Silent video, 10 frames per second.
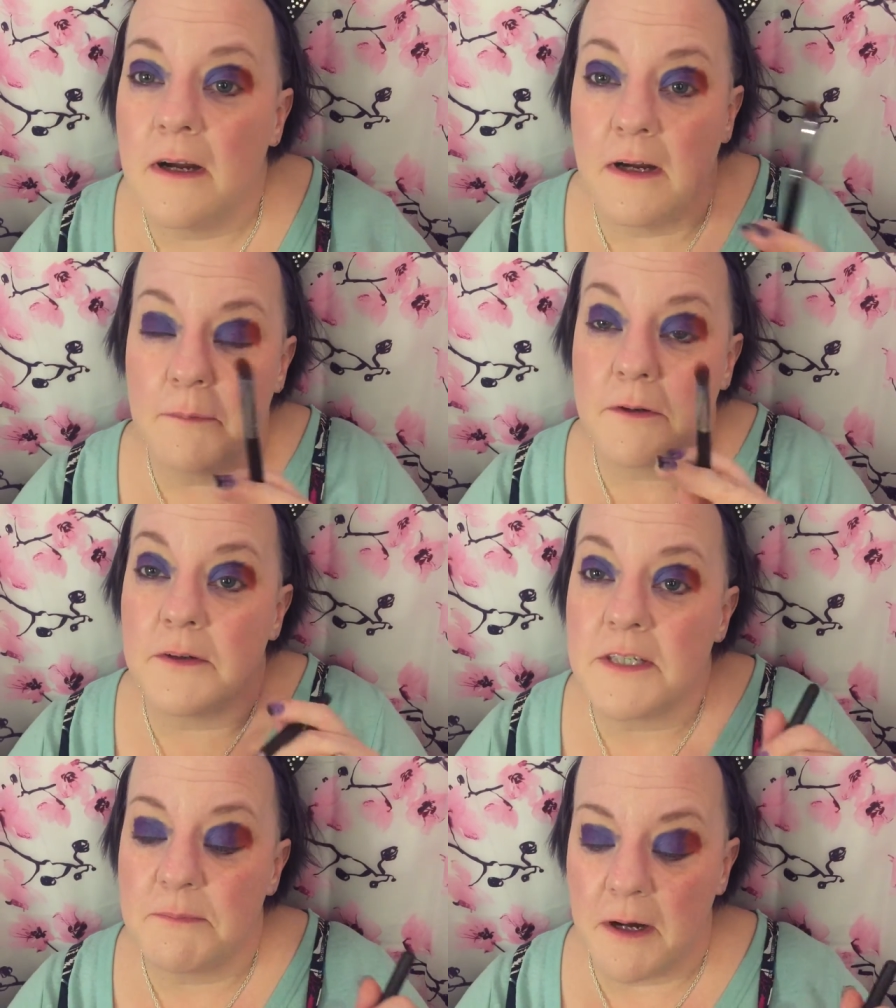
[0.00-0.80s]
I'm
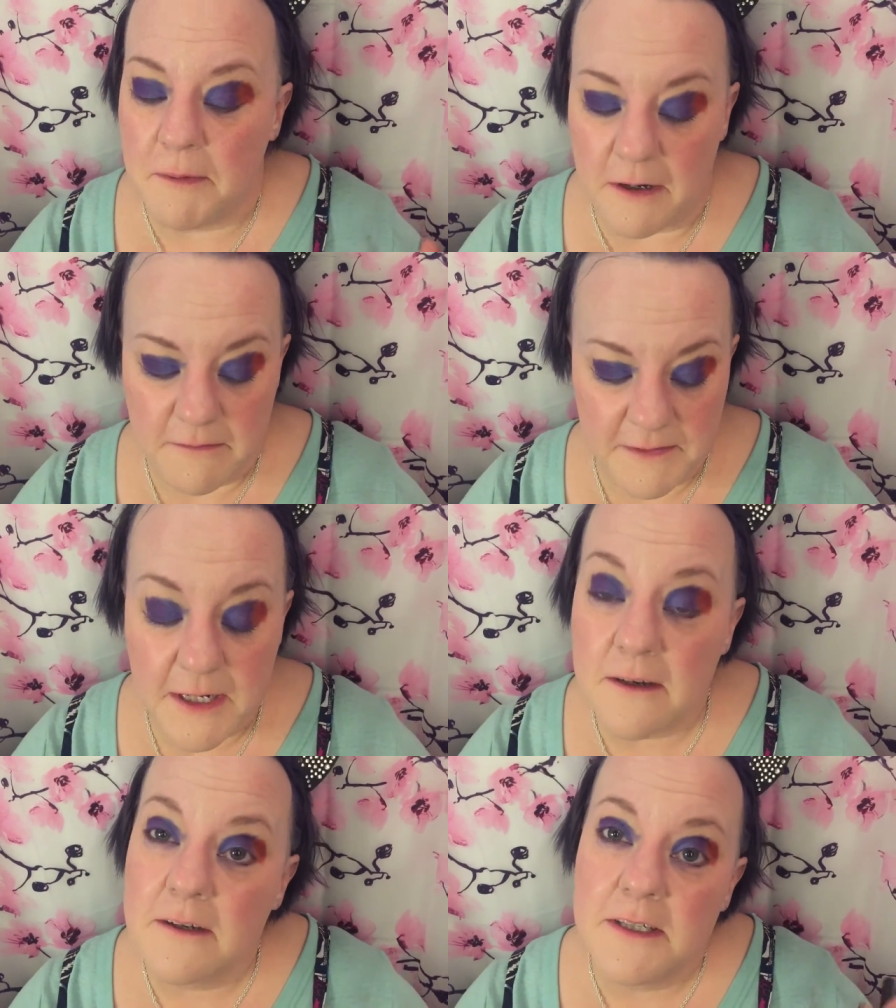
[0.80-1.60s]
going to pop off of
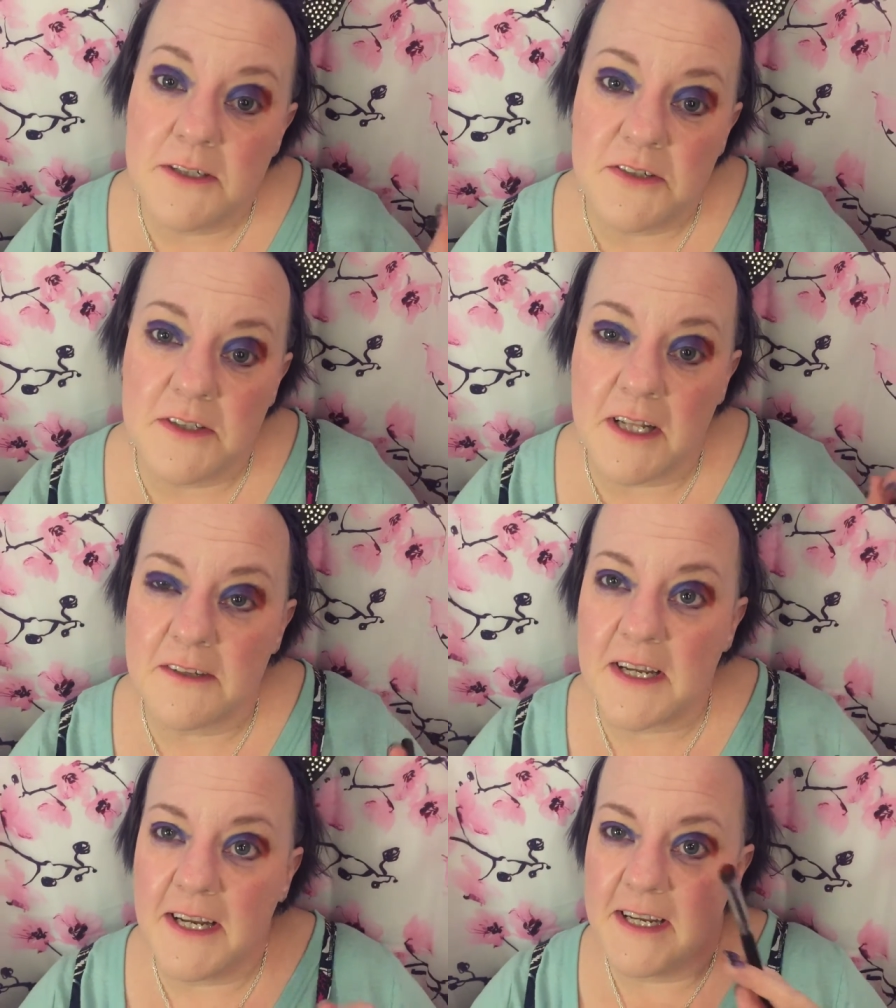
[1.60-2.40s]
here, do the
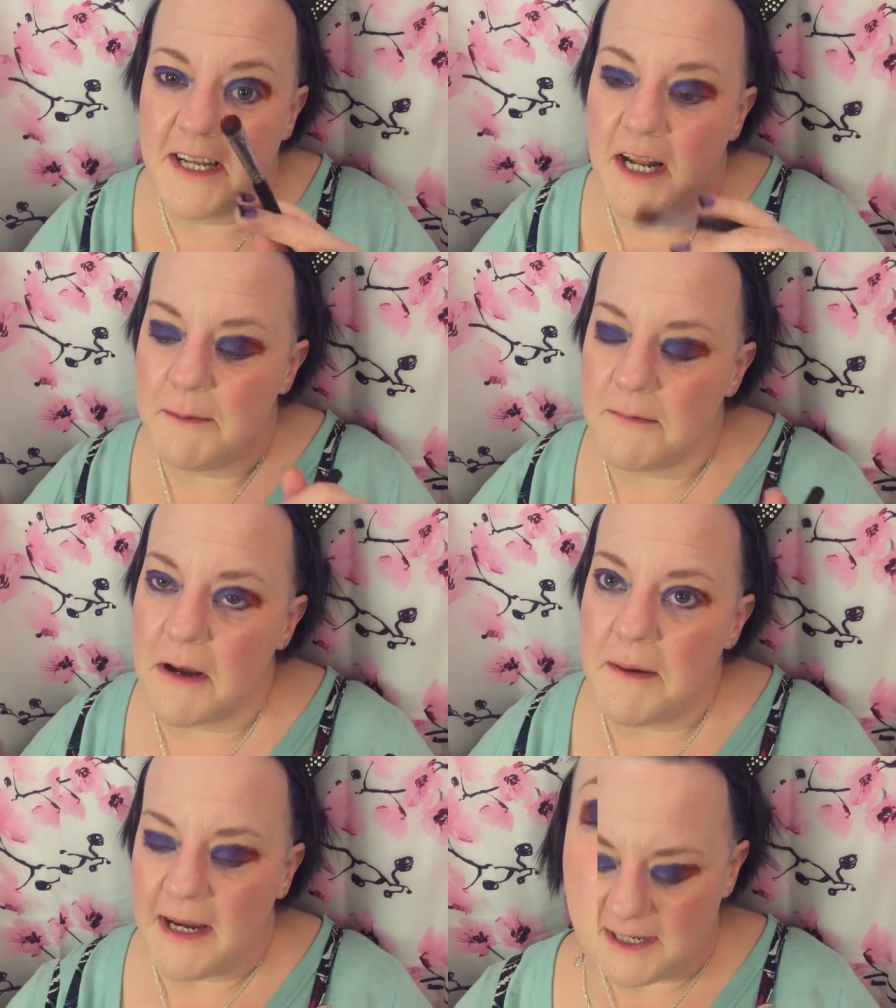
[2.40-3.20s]
other side, and I'll be
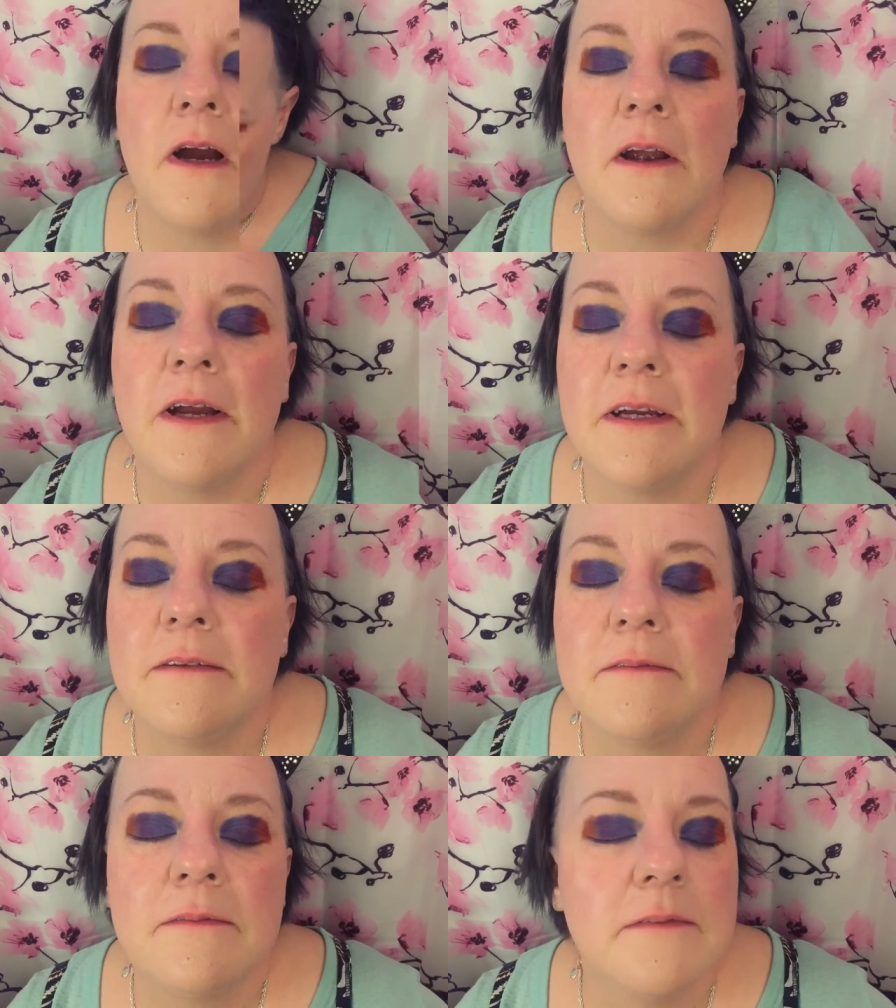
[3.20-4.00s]
right back. All right.
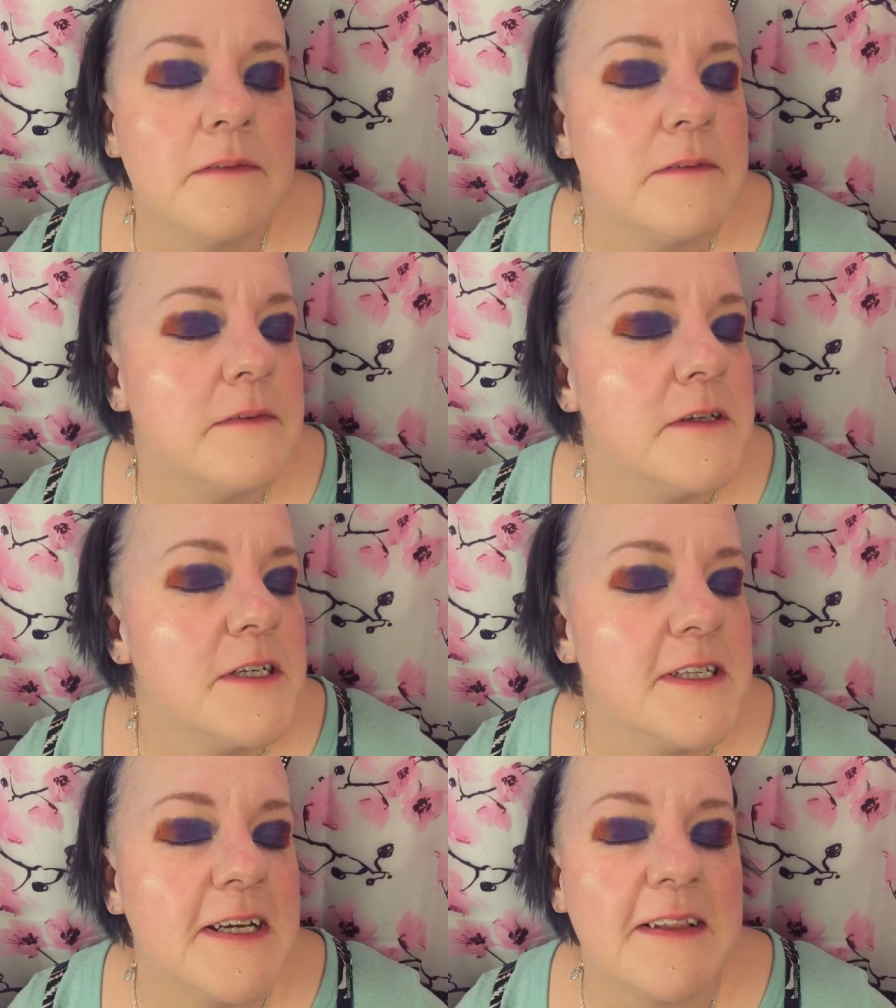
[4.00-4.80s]

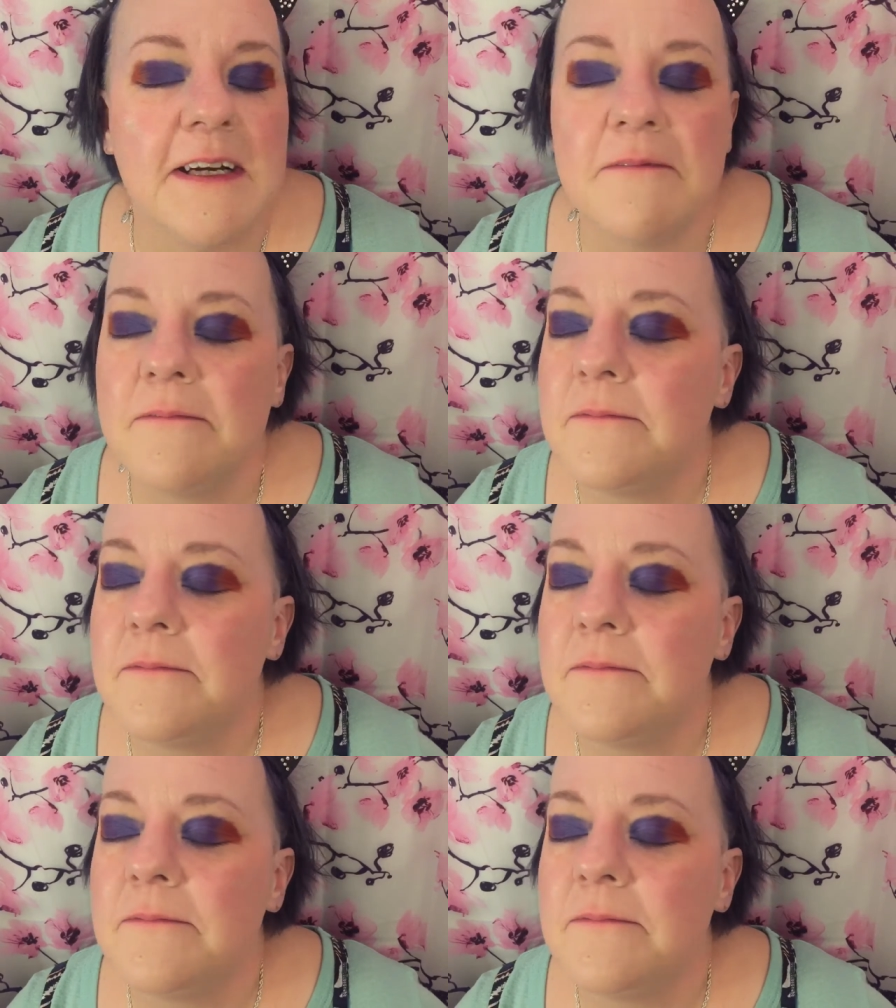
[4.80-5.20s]
Just like that.